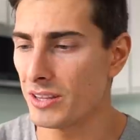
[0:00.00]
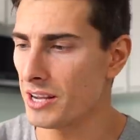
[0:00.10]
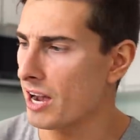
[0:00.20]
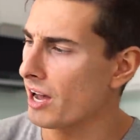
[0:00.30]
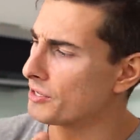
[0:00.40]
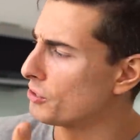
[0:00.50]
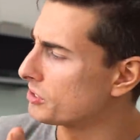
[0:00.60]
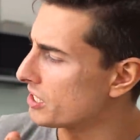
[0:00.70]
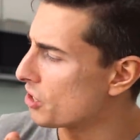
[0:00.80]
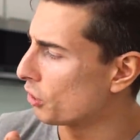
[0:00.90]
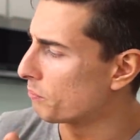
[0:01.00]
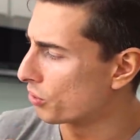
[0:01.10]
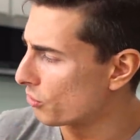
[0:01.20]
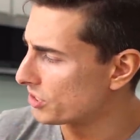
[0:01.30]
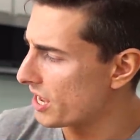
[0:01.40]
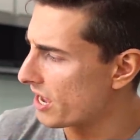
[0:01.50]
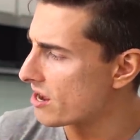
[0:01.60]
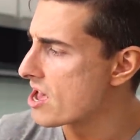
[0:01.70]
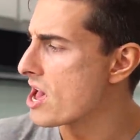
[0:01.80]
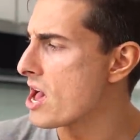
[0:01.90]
can, I use something called Pro Tan.